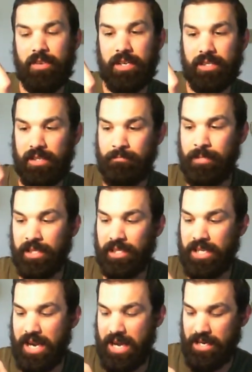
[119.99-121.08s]
us some
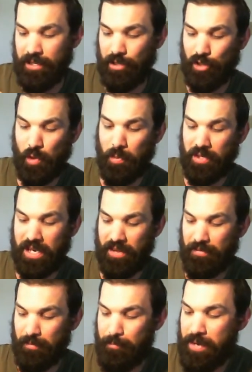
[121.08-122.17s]
Mustad Super
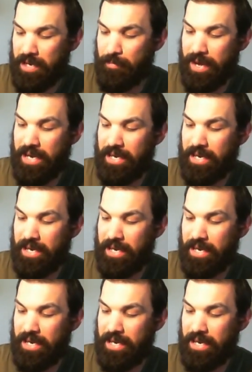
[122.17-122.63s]
Death Big Bait